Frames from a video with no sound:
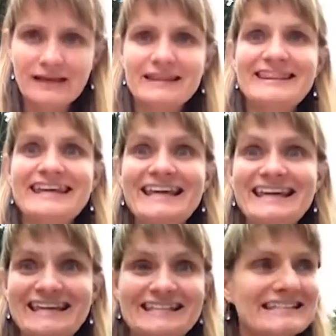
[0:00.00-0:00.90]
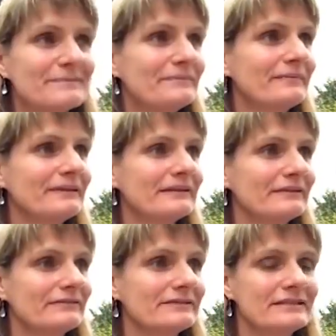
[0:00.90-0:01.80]
these
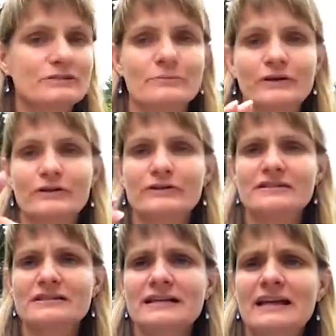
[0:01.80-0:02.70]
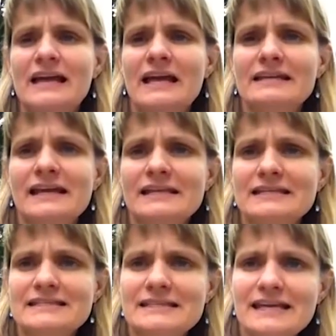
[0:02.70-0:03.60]
little stitch markers. And can you
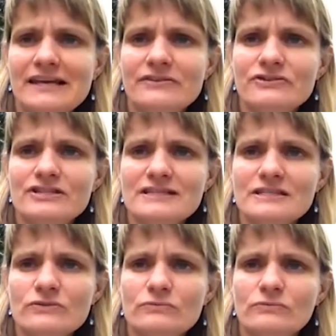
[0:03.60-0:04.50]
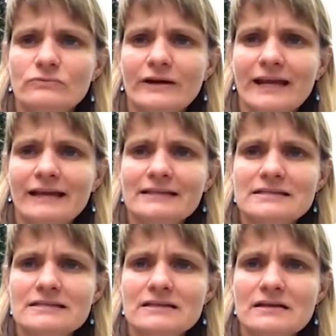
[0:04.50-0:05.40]
see? And they're just little
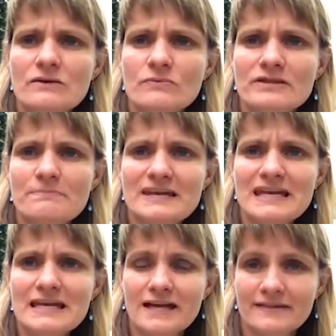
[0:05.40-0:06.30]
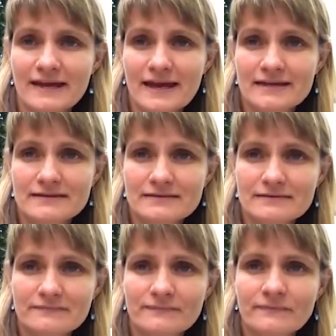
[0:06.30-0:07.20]
rings with a bead on the end
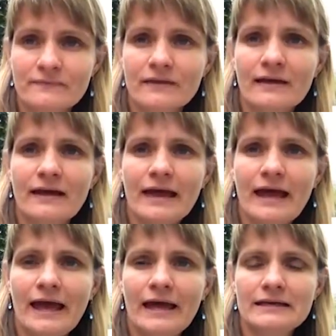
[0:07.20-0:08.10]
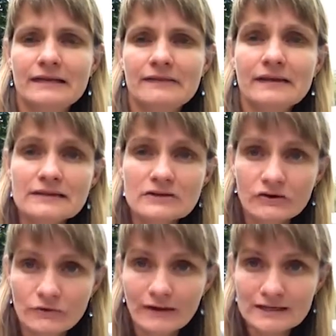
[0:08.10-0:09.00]
and these are
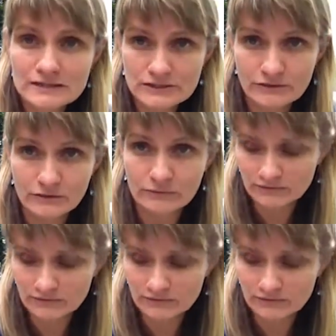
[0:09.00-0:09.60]
great too.